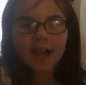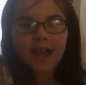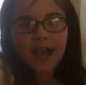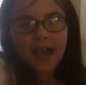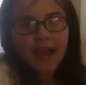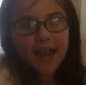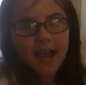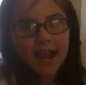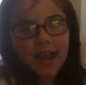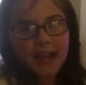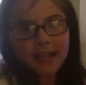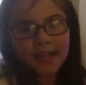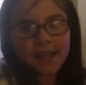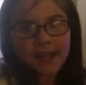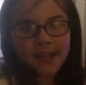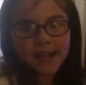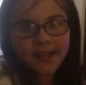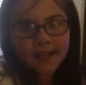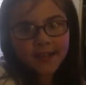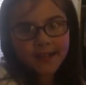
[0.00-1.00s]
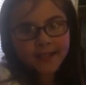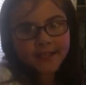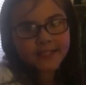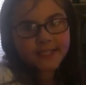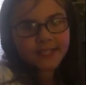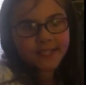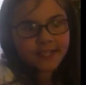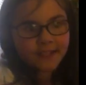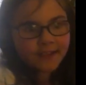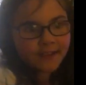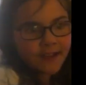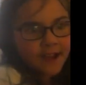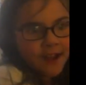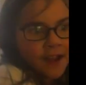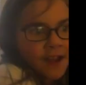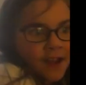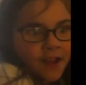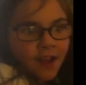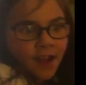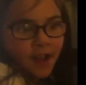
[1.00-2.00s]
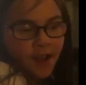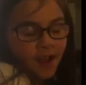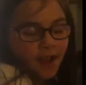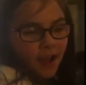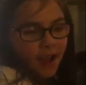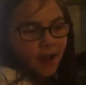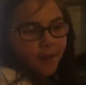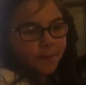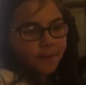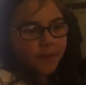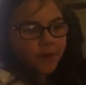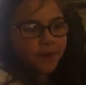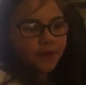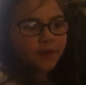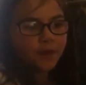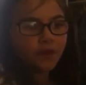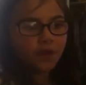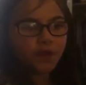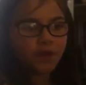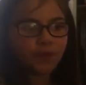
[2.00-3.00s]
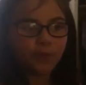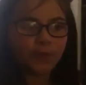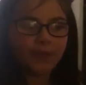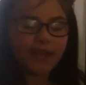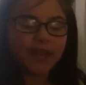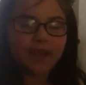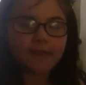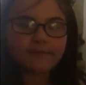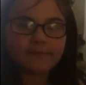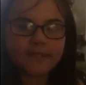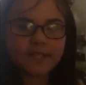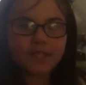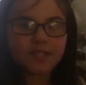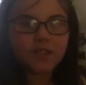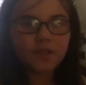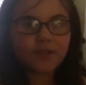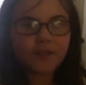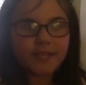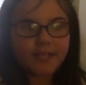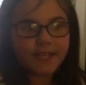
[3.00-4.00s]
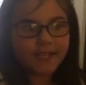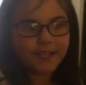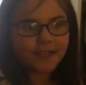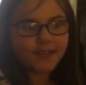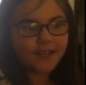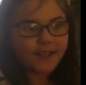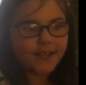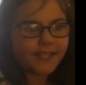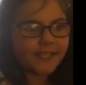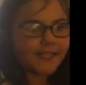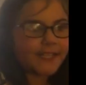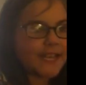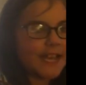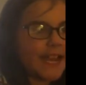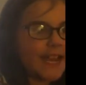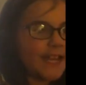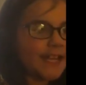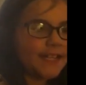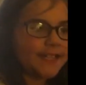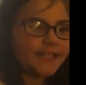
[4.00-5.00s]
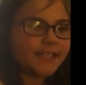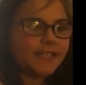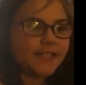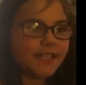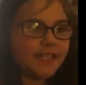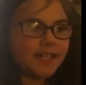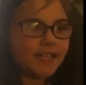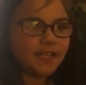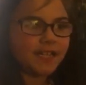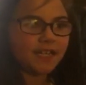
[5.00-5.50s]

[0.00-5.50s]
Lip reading: Hi, Hannah, it's Kira. We have snow here in Canada